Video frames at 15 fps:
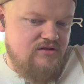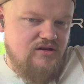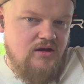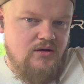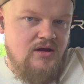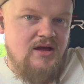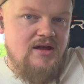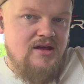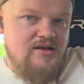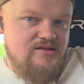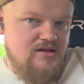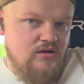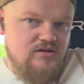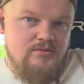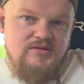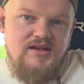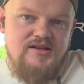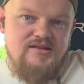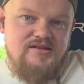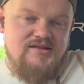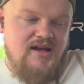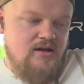So still some
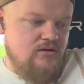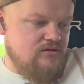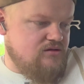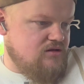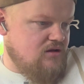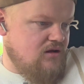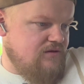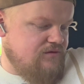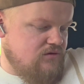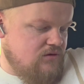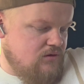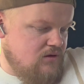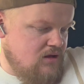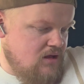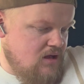decent sales to go through.